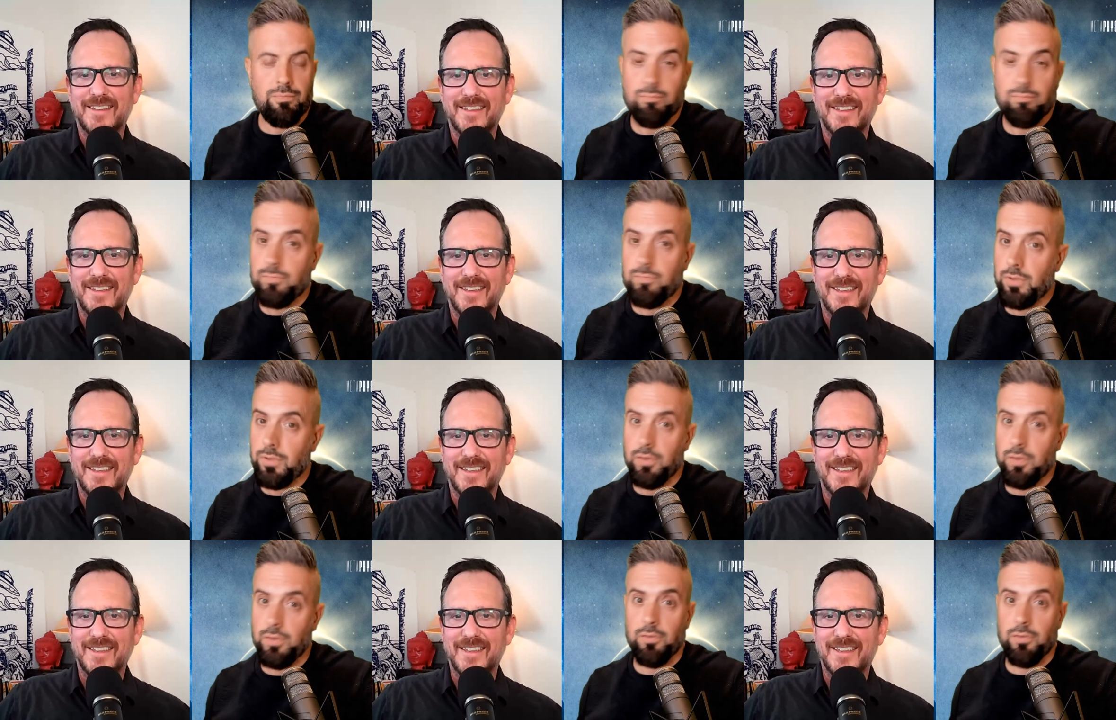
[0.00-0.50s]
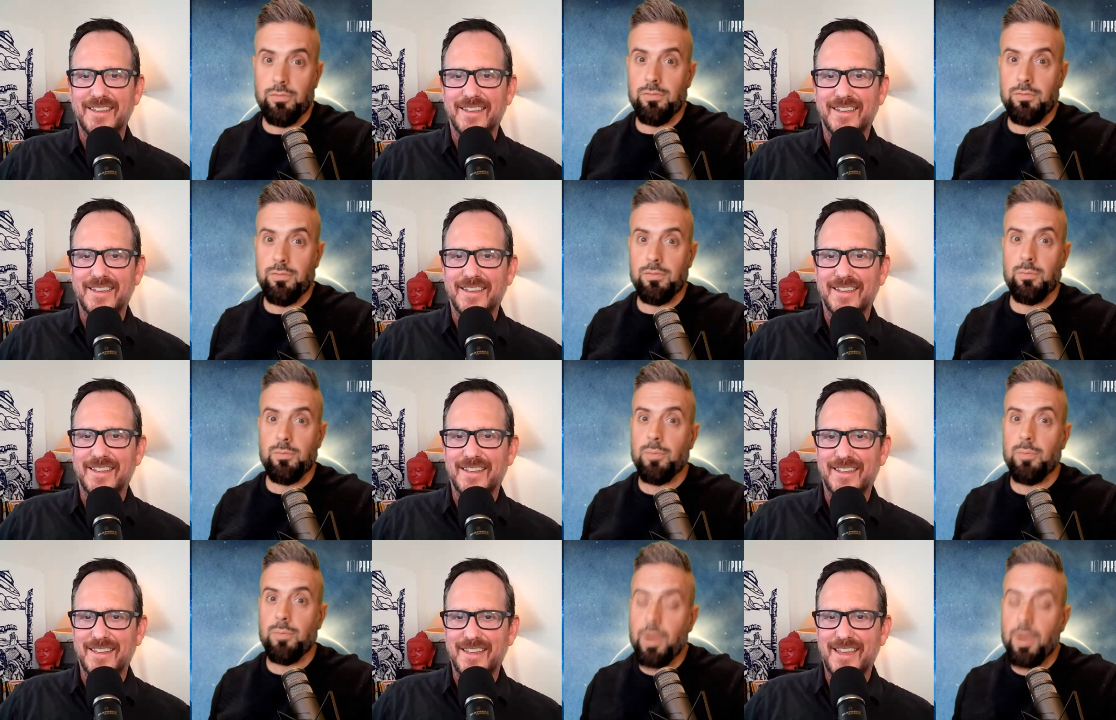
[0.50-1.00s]
Speaker 1: dude.
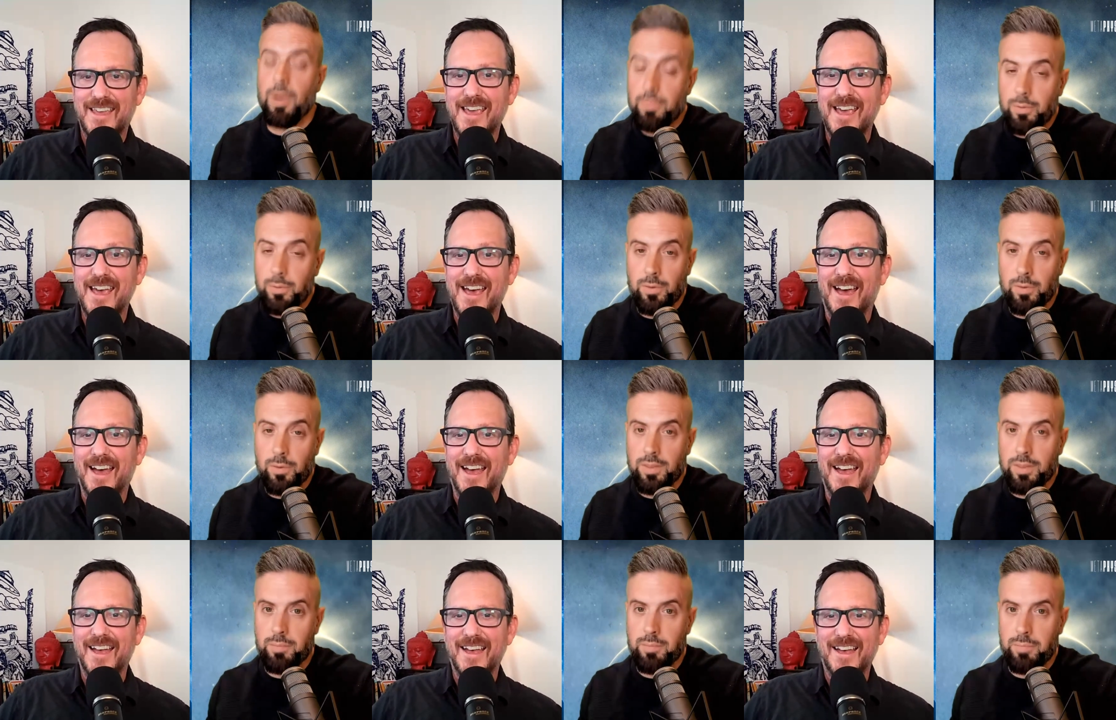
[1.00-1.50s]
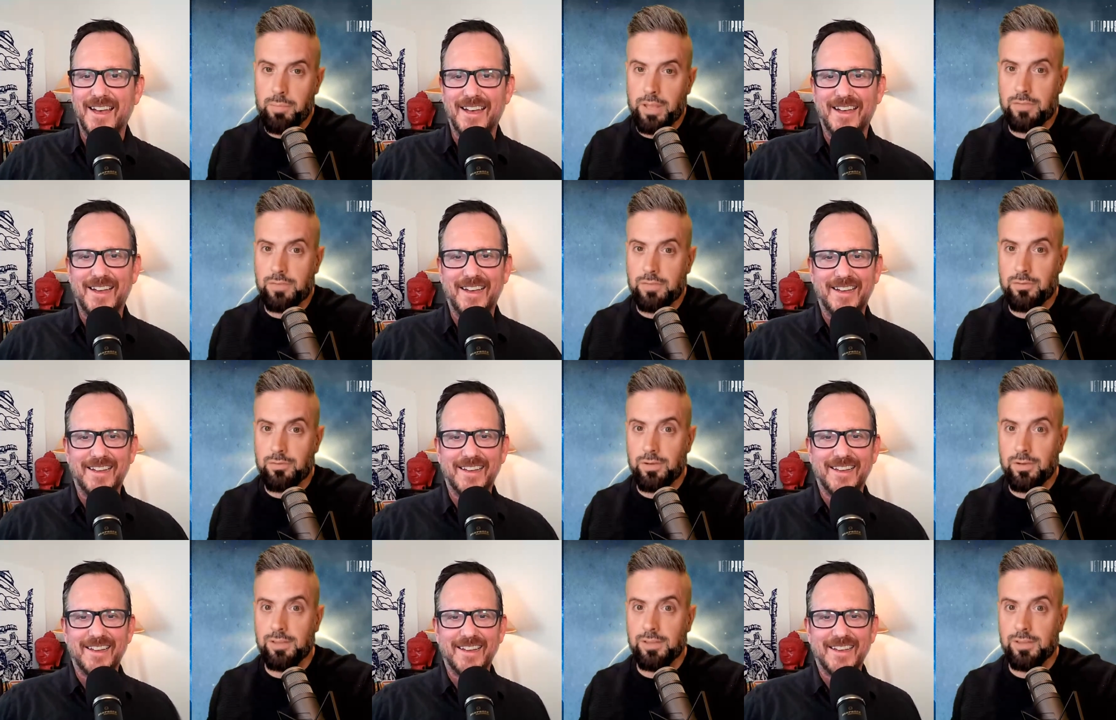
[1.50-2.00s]
Probably yeah. one of the
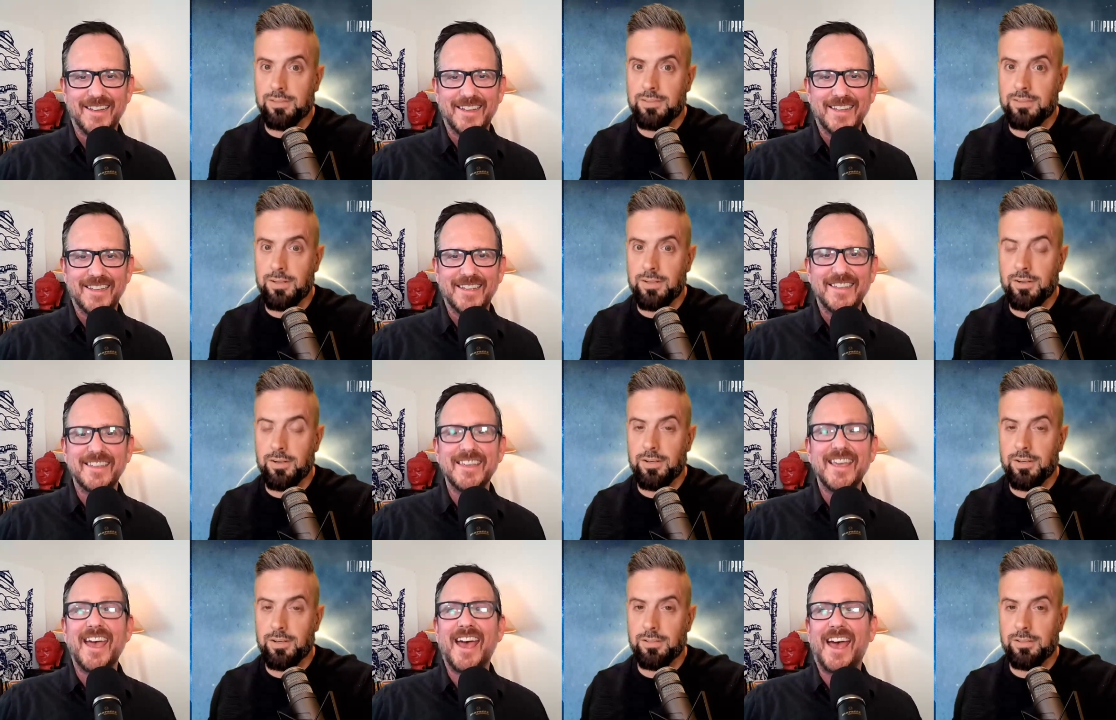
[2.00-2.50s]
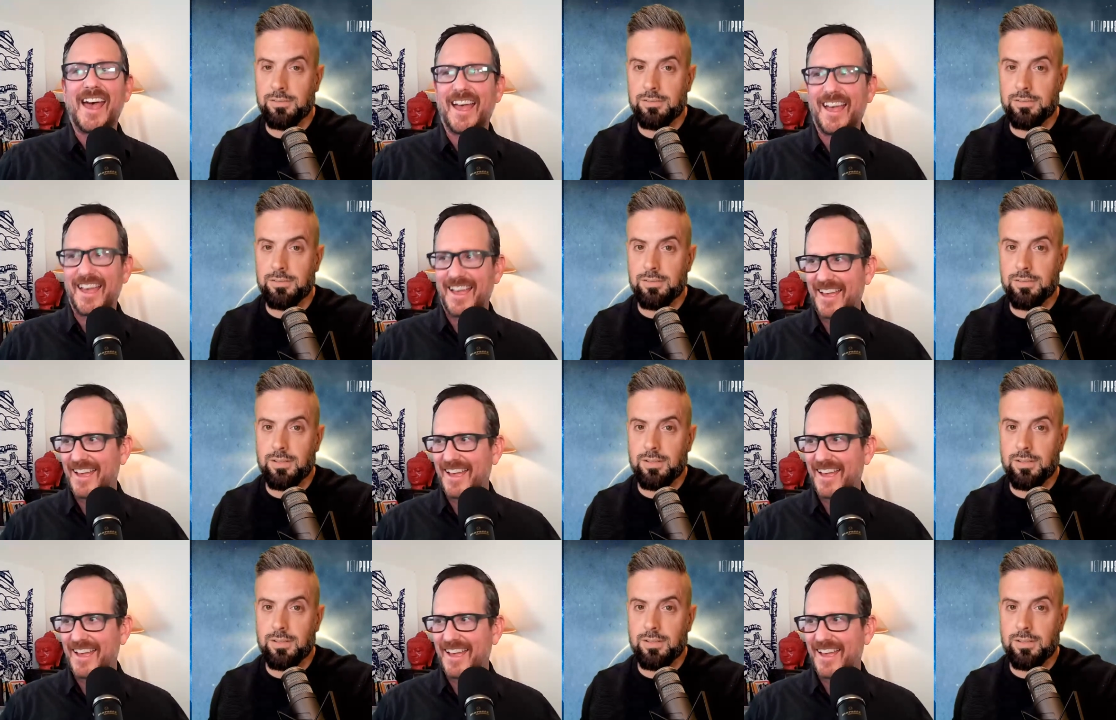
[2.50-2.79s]
best written series yeah.